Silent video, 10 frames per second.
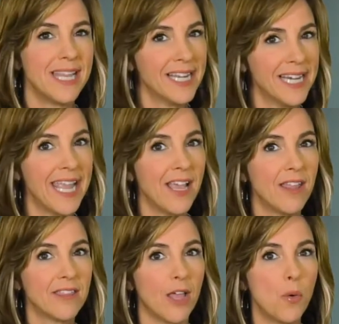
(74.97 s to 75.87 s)

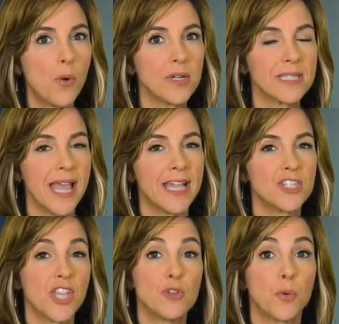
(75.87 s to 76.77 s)
dignityhealth.org
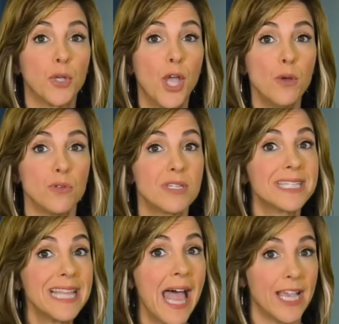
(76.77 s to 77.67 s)
slash central
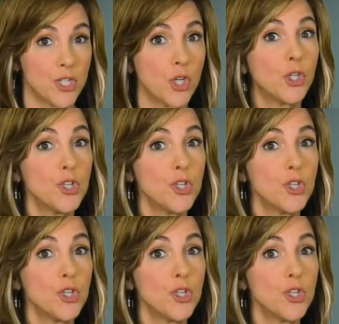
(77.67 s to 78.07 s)
coast slash